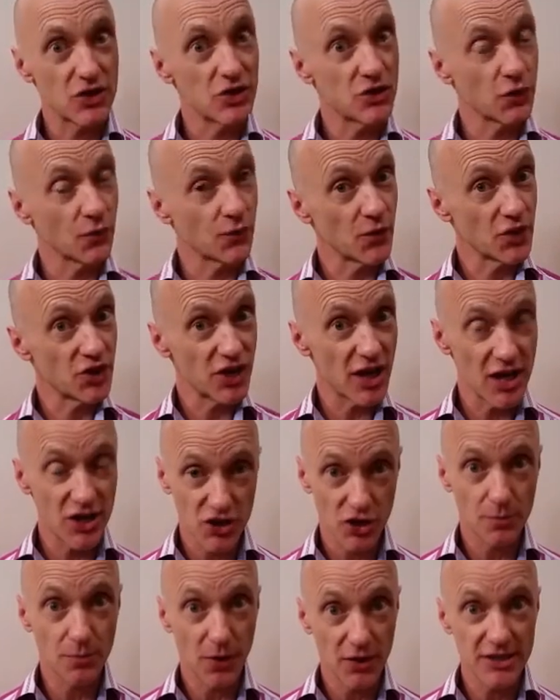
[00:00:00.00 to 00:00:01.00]
So if we change
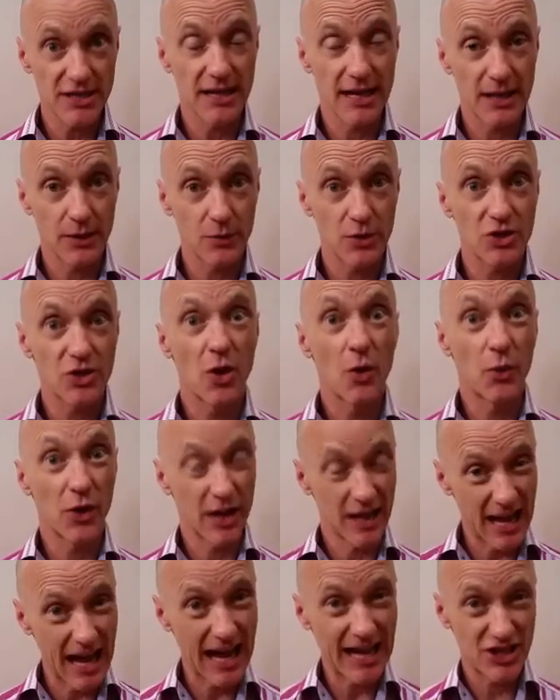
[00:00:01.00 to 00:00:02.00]
our body language, we
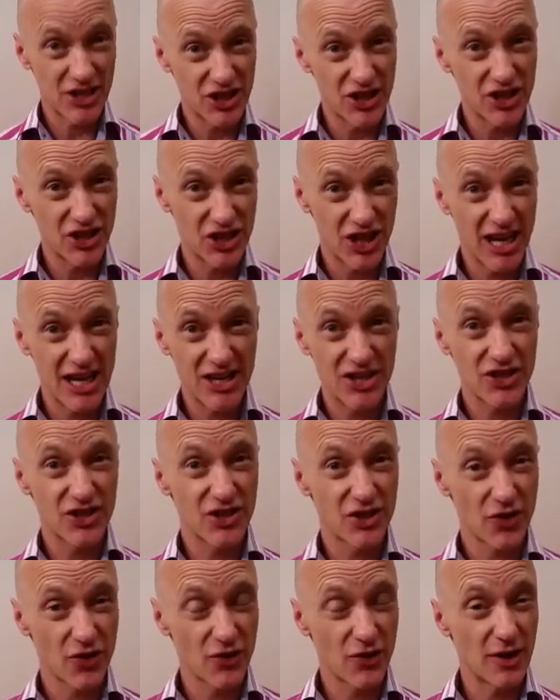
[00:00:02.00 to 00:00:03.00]
can actually change
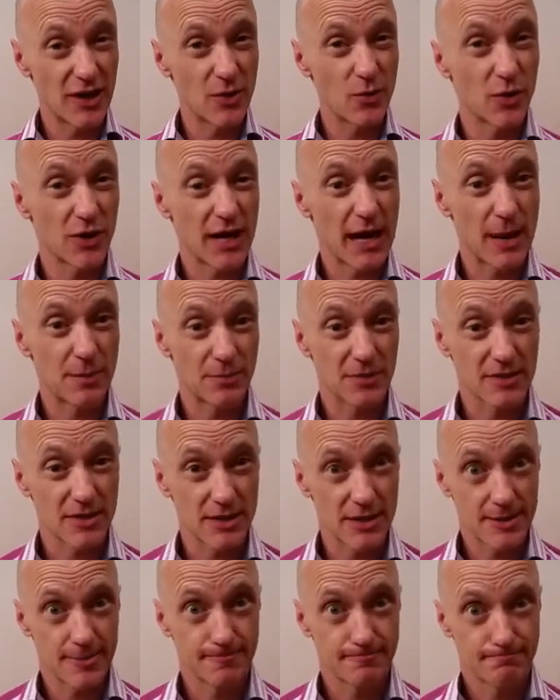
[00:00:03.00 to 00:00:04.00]
internally what
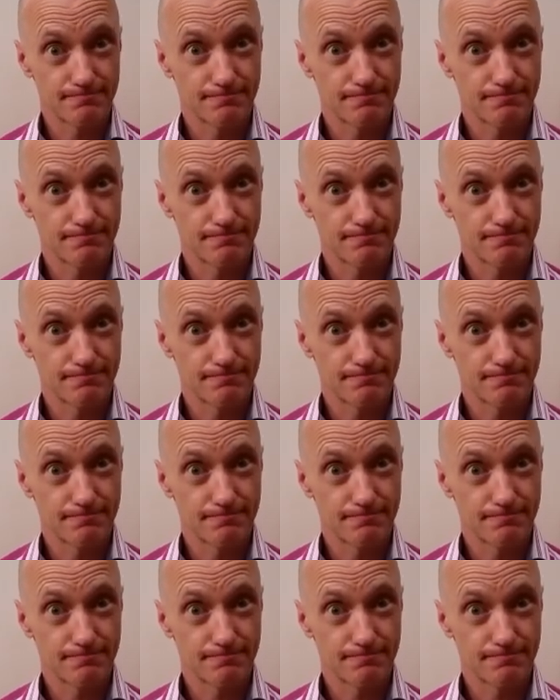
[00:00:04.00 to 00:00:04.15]
happens.